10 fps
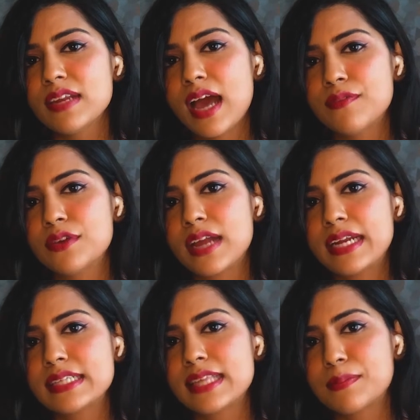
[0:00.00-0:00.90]
have to write
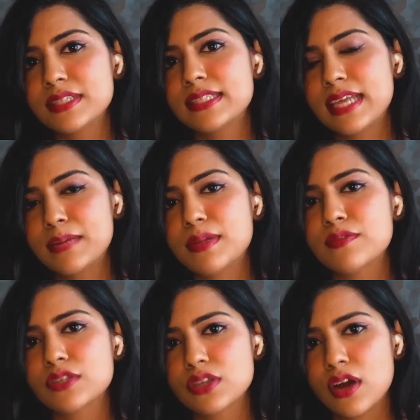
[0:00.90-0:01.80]
a separate statement
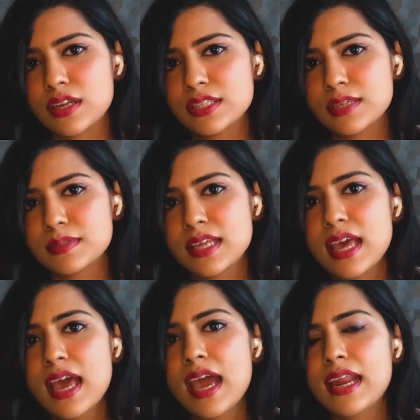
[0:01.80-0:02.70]
for scholarships.
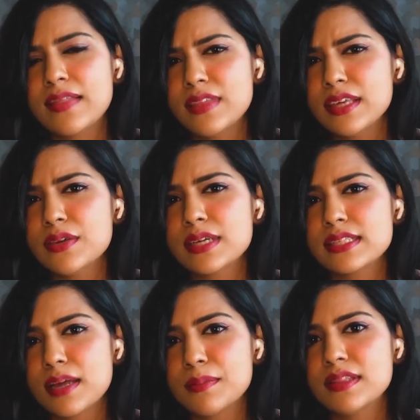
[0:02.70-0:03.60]
And I think you can
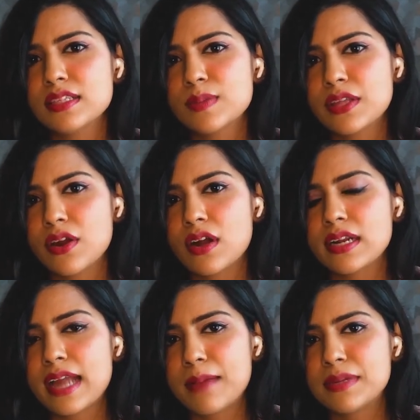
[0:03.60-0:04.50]
submit this with your
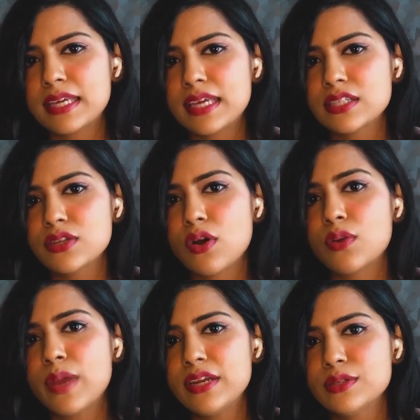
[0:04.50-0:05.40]
online application or
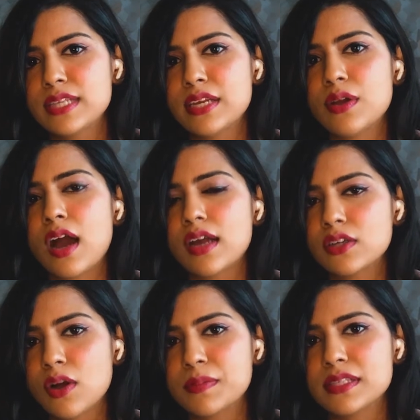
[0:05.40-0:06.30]
when you send your hard
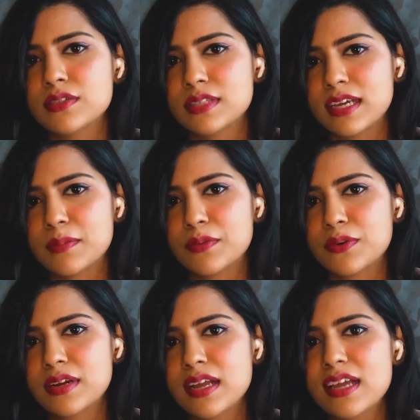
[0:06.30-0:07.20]
copies to Singapore.
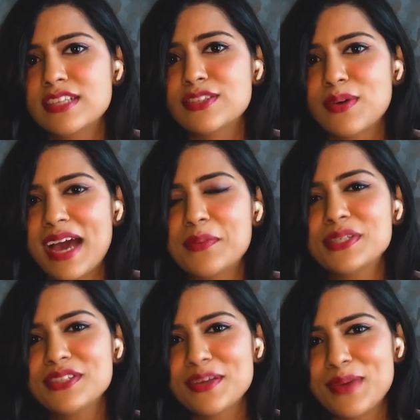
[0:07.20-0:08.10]
So I wish
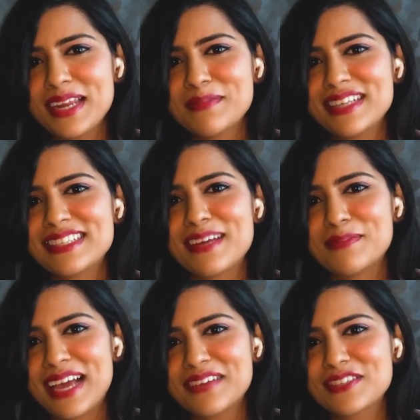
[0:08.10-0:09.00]
you the very best in
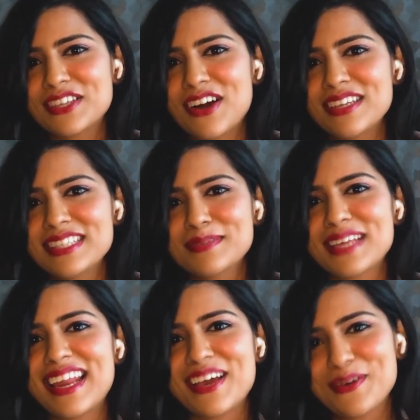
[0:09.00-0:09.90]
applying for scholarships
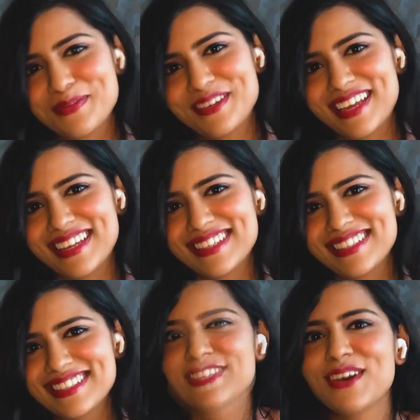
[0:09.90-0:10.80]
and I hope you get it.
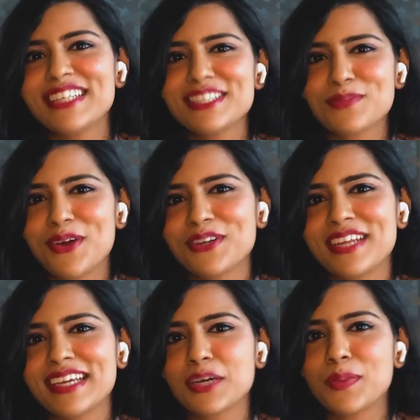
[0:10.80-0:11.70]
So I just want to
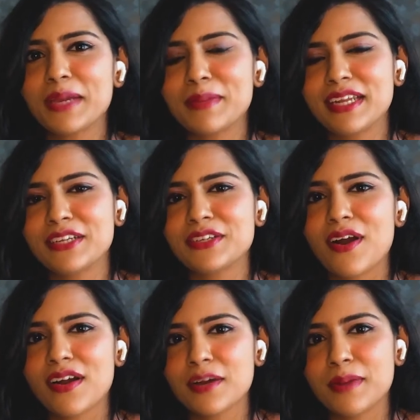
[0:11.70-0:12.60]
take a quick minute to
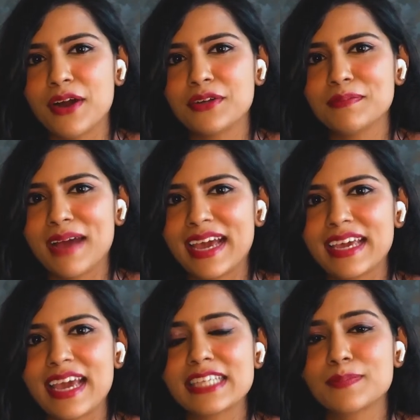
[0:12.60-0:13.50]
talk about my
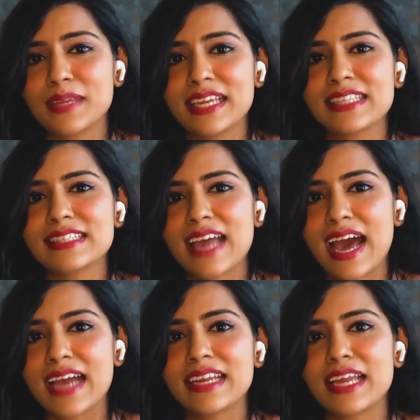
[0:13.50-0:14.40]
experience
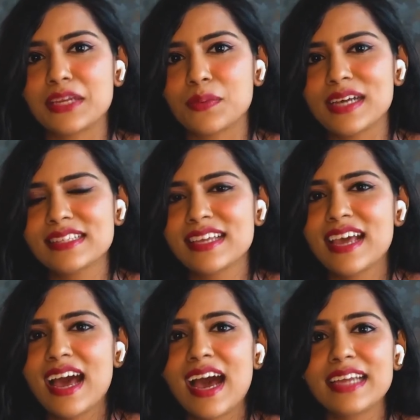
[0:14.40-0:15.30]
at NUS.
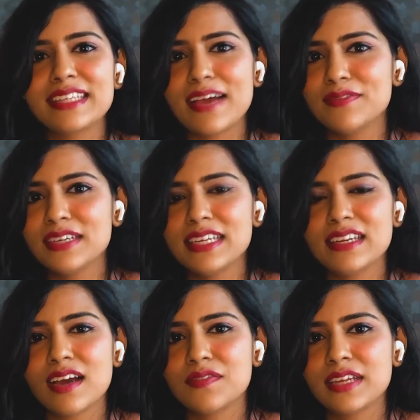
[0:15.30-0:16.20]
I definitely
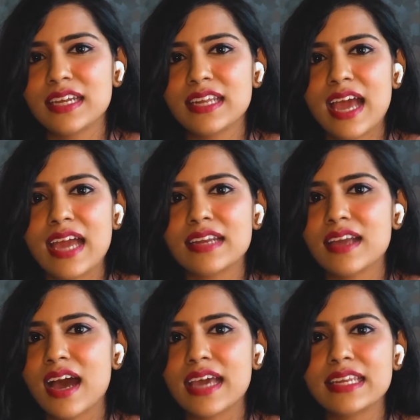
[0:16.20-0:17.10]
loved it and
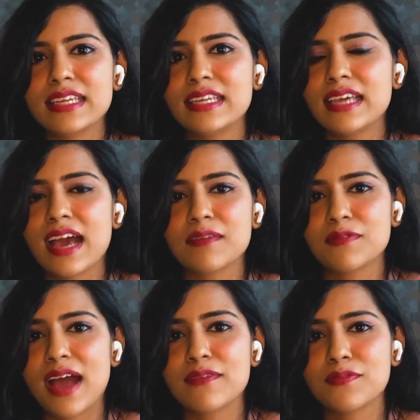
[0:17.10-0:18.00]
I really
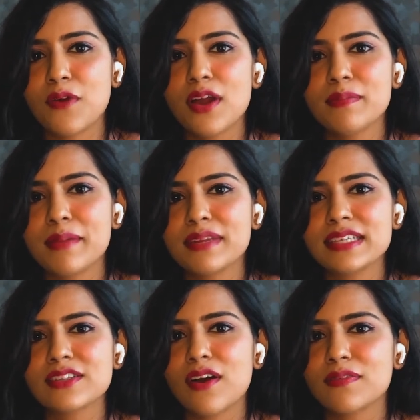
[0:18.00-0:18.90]
have fond
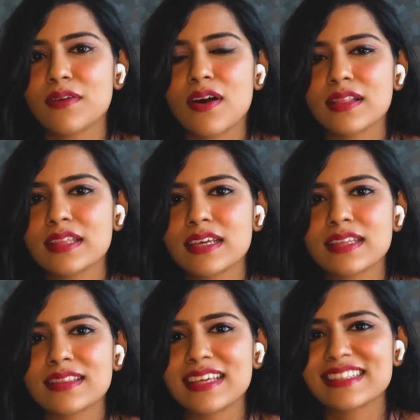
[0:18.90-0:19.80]
memories of all the
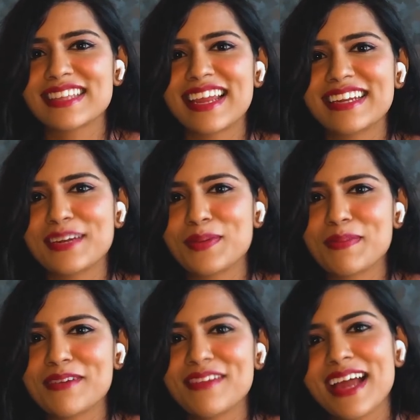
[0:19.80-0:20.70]
things that I did with
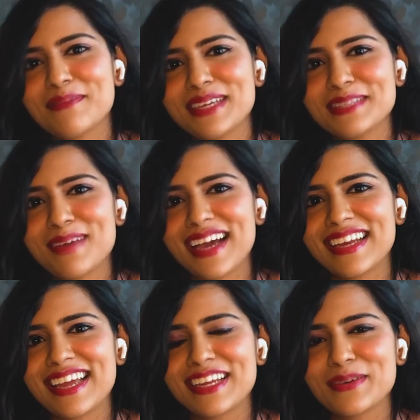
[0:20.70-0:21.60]
my flatmates back
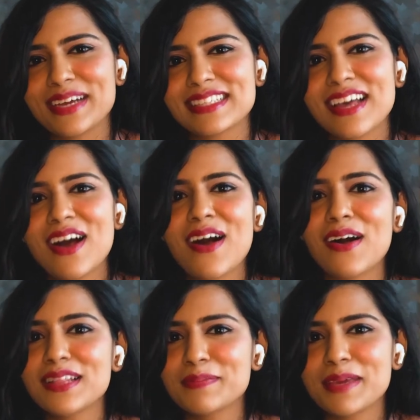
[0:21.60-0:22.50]
at NUS,
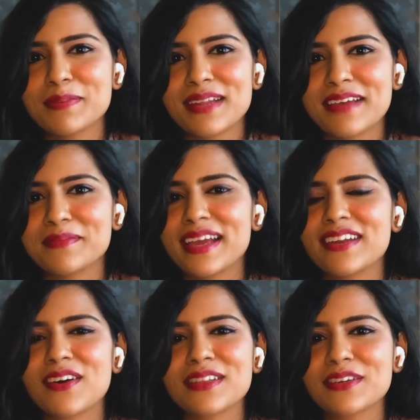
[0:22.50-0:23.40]
all the people I
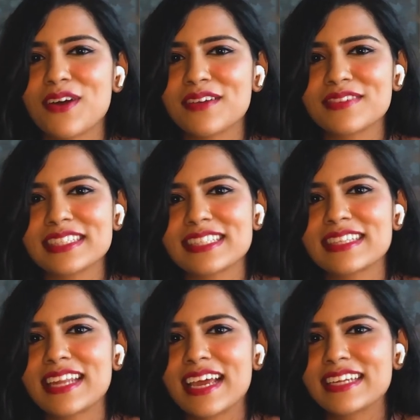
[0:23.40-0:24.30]
met, all the conferences
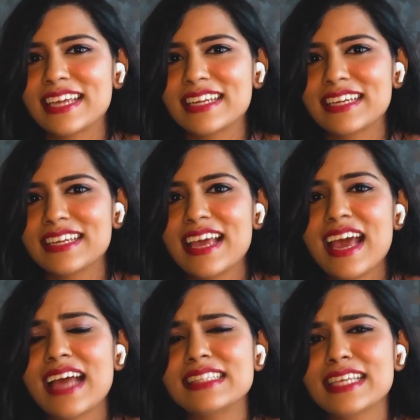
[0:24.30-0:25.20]
that I attended.
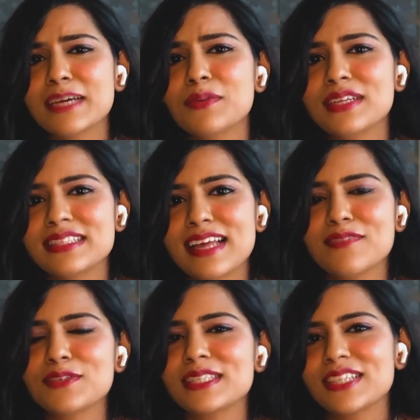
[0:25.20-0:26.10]
And Singapore
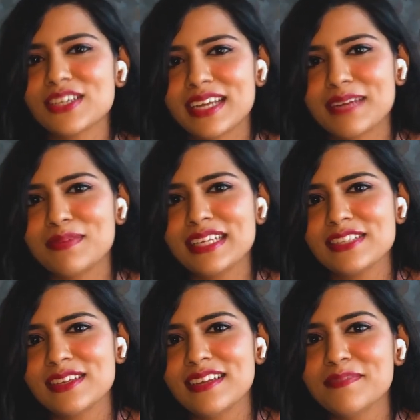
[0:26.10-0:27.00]
itself was such a great
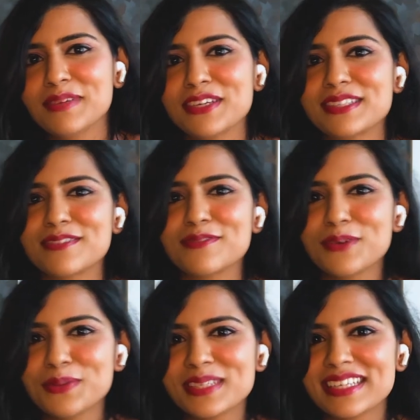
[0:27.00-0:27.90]
place to live because the
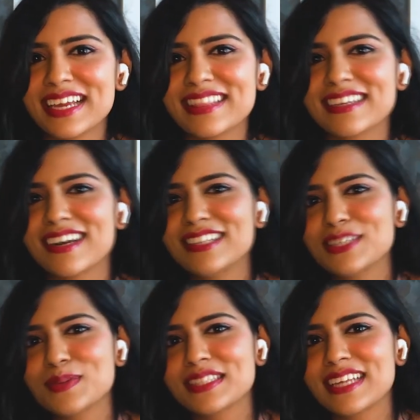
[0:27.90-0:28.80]
food was great, the
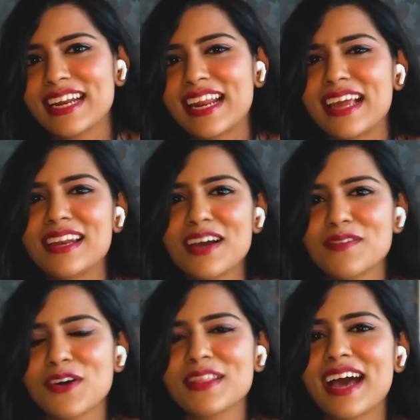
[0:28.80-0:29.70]
culture was great, and I loved
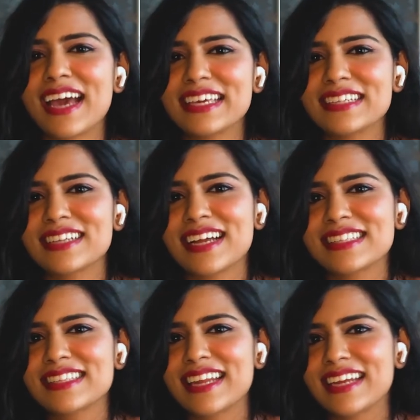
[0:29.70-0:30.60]
all the hiking
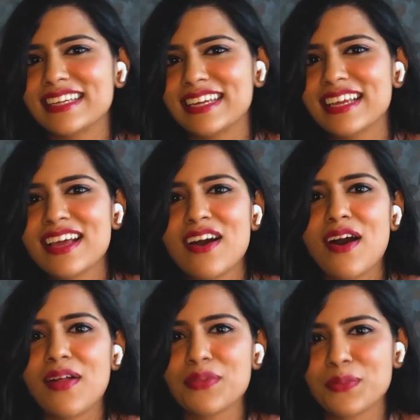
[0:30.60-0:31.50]
trails that I did
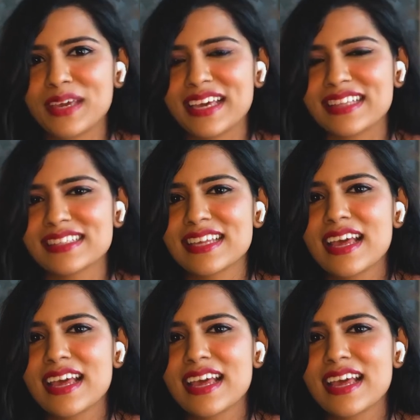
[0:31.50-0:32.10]
on the weekends.